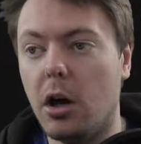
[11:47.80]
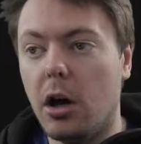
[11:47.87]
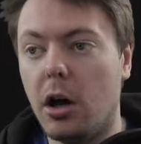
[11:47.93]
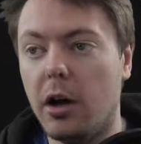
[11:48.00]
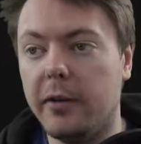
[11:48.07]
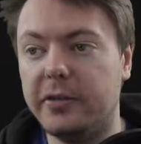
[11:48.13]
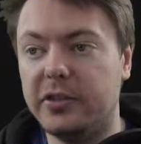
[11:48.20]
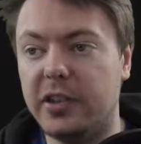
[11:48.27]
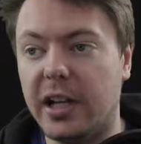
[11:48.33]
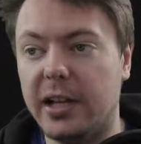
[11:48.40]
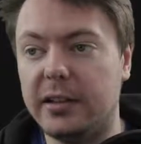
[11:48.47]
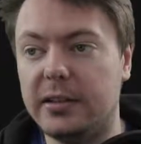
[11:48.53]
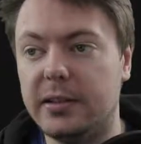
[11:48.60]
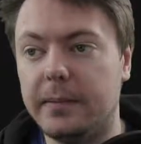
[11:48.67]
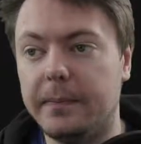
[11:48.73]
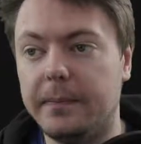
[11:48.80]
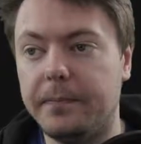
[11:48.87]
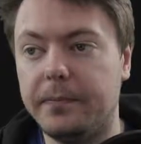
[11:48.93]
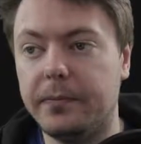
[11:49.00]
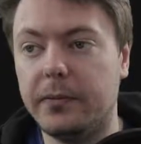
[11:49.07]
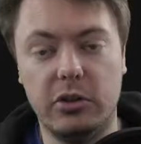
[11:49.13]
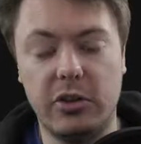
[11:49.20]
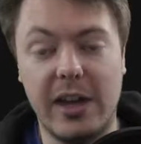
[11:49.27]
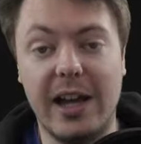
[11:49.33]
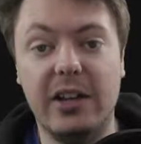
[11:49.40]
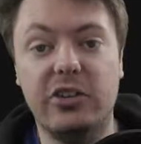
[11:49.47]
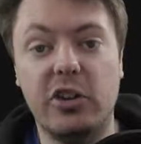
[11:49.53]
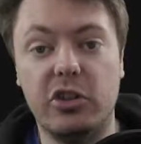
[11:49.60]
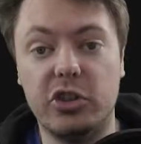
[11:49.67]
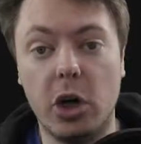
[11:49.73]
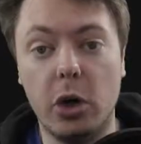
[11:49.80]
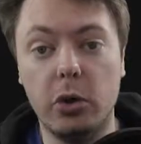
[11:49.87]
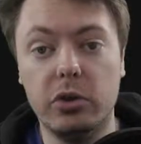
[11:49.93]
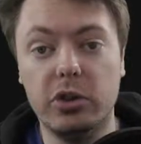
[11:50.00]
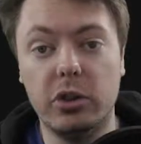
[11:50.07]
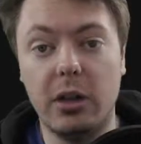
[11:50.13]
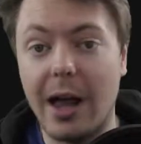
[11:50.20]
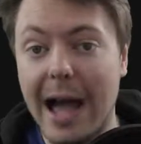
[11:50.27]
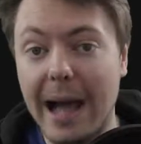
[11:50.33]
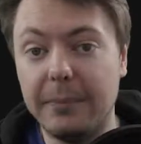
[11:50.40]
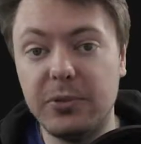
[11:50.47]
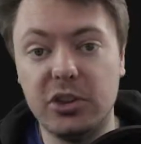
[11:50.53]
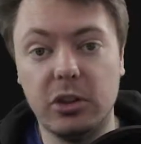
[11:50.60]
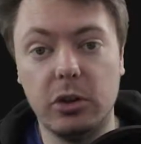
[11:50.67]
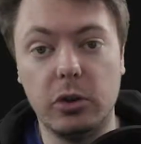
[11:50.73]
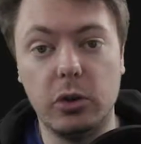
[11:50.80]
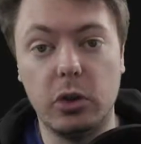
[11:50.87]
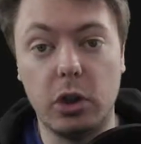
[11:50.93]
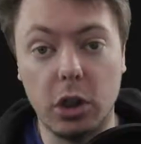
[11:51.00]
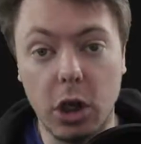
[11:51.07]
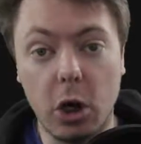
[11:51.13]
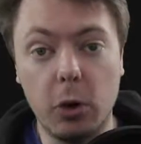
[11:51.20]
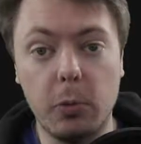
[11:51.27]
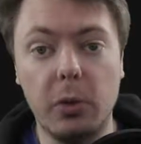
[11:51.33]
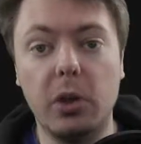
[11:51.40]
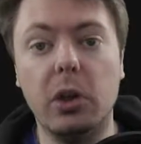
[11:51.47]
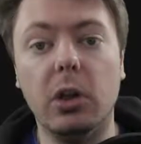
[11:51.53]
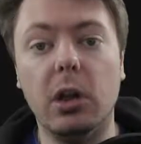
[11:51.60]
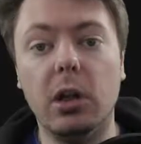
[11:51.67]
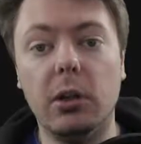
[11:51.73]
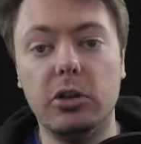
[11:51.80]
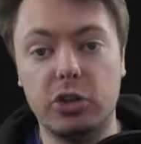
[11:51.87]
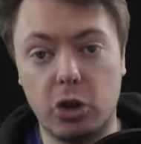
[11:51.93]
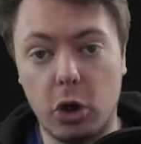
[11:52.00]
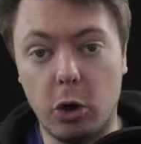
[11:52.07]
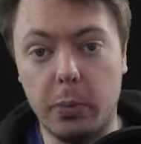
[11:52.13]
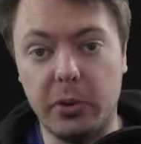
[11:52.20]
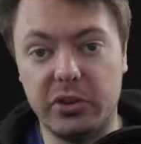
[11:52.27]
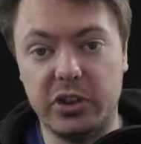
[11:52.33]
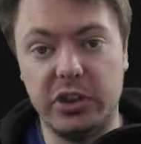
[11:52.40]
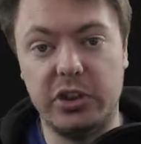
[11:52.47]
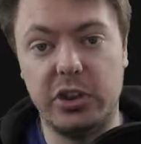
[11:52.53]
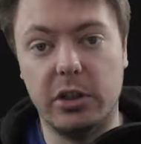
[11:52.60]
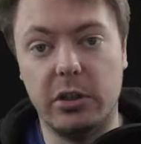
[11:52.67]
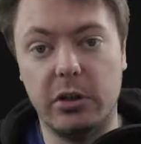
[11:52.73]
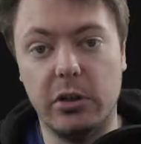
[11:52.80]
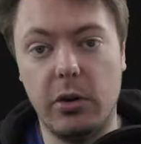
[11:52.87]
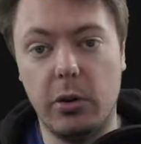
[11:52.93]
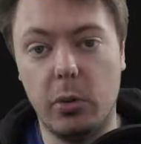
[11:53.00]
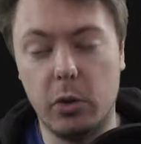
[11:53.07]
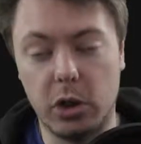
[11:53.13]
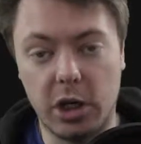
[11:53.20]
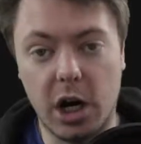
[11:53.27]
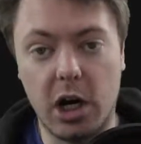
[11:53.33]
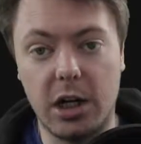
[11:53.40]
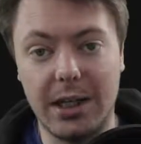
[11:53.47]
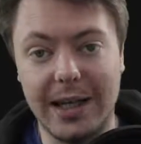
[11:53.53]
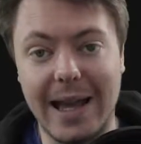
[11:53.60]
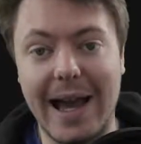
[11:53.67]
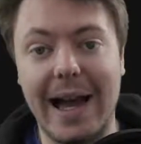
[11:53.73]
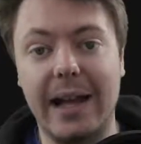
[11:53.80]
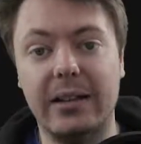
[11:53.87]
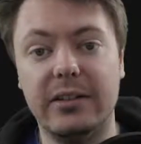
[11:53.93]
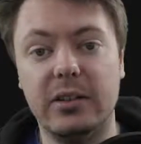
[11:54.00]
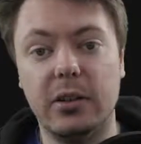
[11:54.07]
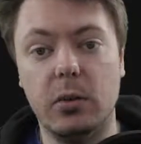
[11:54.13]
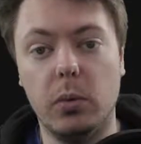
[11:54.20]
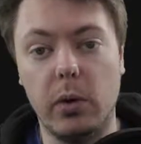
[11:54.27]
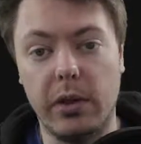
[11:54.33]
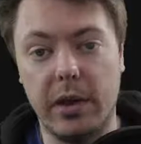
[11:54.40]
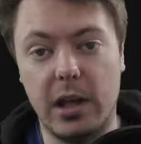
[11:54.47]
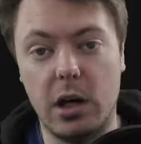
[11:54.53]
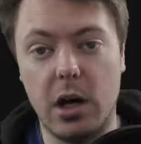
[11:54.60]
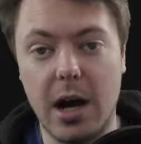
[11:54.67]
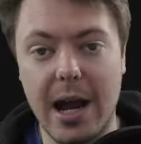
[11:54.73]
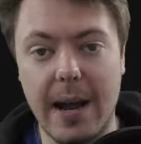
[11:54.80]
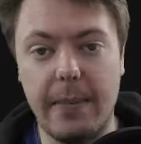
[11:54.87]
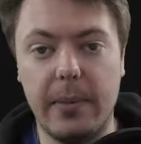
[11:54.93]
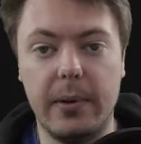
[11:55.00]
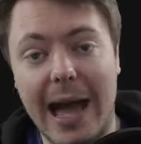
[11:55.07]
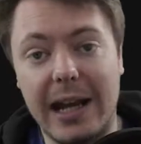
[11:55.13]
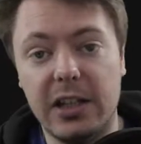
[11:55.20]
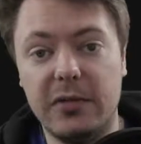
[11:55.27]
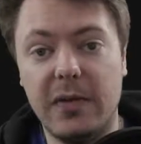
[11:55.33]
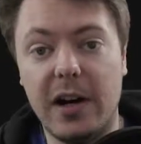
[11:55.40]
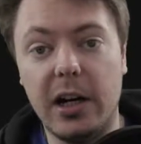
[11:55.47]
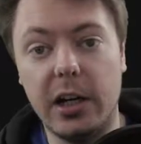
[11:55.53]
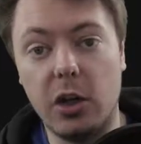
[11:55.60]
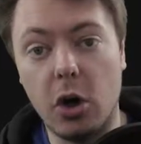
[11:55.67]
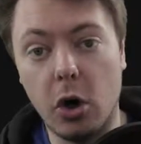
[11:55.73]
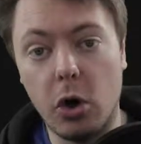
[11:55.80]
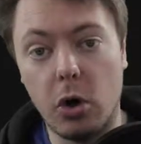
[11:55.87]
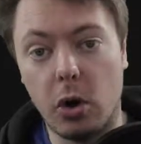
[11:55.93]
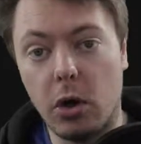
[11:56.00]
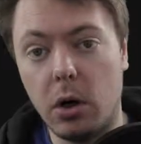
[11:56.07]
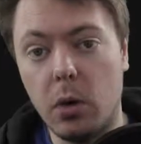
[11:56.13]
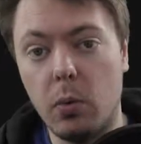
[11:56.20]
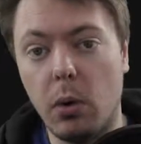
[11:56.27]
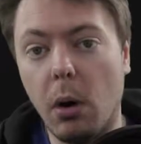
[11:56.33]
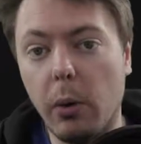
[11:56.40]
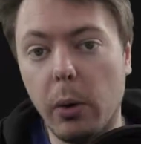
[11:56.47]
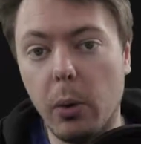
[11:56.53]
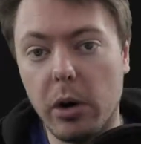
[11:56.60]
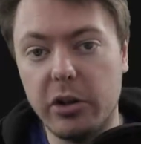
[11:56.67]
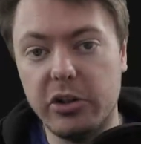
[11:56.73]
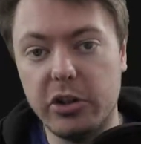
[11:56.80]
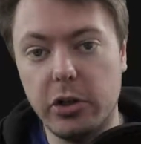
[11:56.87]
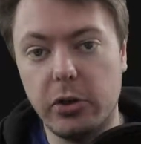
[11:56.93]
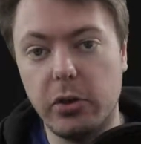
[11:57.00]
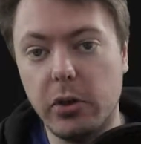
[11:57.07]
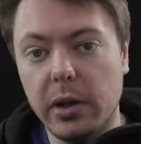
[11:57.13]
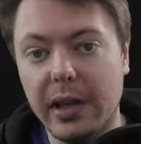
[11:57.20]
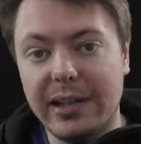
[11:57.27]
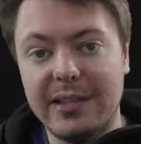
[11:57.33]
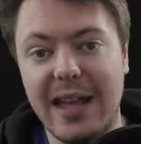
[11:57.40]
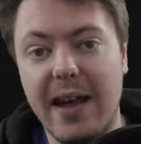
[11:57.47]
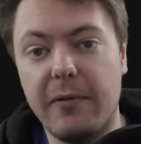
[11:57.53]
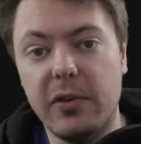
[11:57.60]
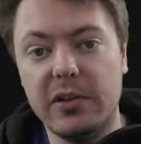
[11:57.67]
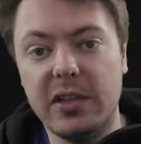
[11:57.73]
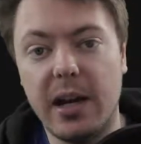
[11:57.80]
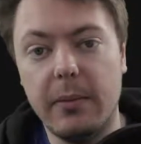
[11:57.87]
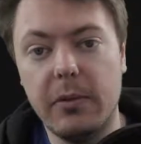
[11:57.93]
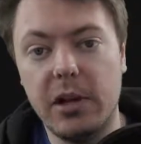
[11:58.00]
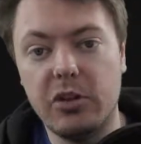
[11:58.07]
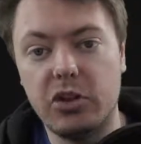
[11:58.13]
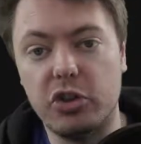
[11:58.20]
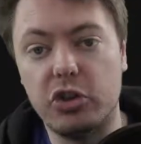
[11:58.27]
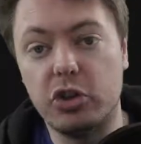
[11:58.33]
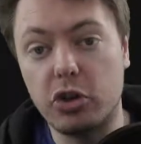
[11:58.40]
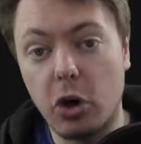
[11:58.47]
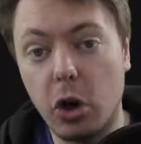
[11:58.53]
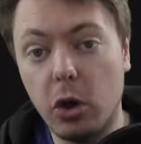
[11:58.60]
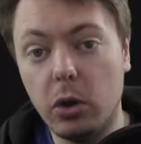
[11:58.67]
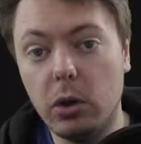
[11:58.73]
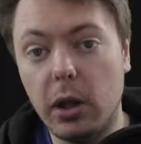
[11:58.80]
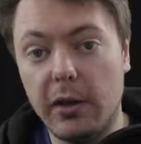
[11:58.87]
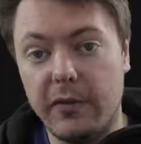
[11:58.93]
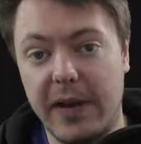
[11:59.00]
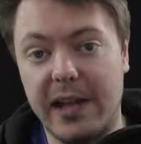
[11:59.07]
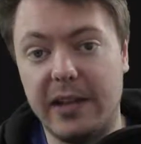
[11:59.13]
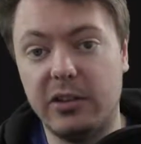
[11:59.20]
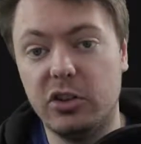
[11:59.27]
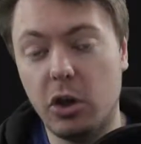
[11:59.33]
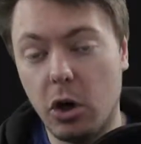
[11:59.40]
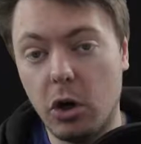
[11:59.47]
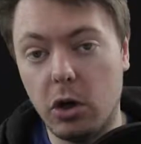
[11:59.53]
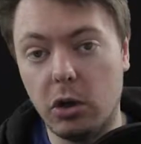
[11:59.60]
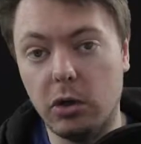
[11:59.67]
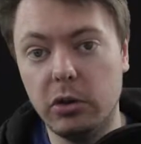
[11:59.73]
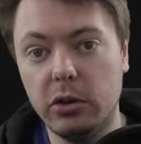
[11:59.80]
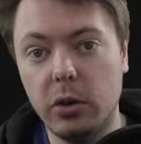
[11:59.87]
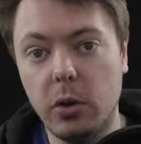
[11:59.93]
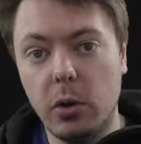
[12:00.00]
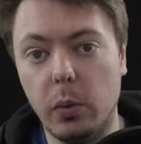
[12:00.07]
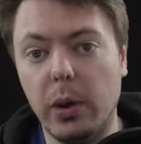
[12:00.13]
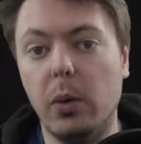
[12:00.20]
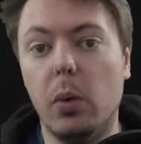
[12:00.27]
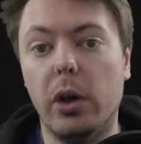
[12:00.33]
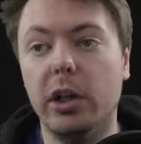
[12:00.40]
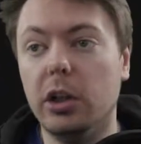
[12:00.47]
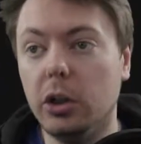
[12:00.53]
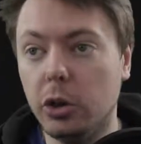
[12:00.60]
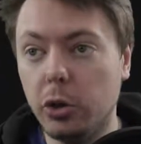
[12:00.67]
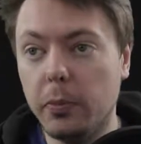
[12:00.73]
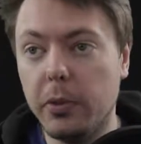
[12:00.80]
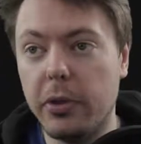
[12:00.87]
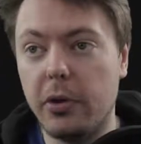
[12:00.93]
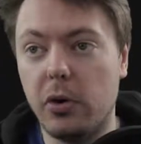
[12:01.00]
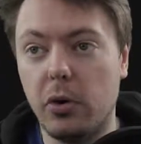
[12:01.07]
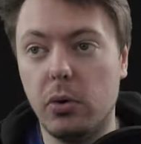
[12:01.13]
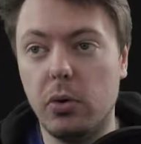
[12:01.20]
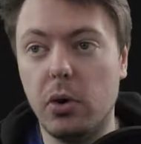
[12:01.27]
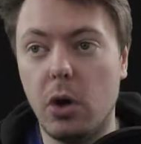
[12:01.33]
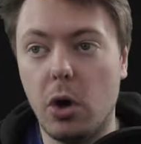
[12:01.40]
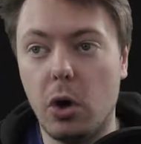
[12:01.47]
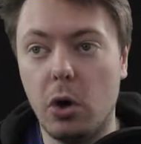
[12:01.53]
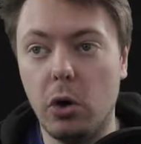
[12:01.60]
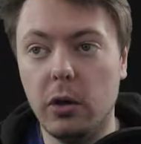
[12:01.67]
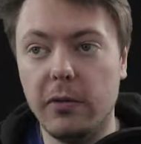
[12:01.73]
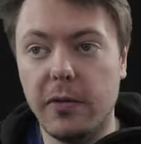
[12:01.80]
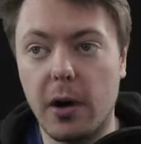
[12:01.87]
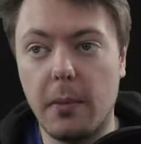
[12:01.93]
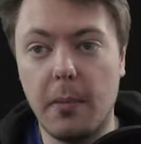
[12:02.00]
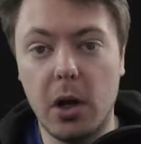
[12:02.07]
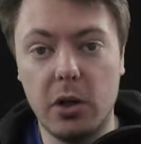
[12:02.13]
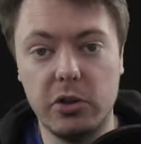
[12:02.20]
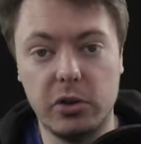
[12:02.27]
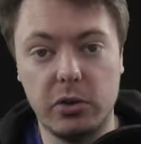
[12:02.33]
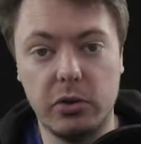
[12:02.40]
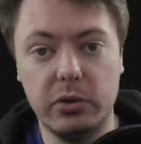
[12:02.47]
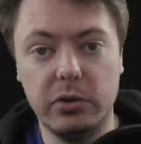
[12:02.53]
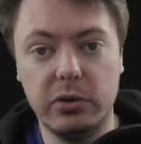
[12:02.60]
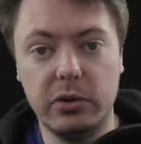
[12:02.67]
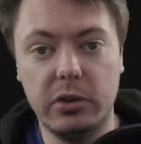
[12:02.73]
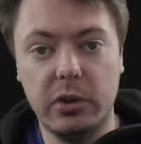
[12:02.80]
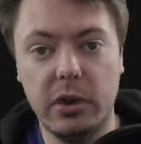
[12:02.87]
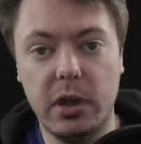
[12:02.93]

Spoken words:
offset. So that is the total absolute global scroll position that we're currently at within our app. At its very core, what we want to do is every time there's a scroll event called, we want to loop through all of our modules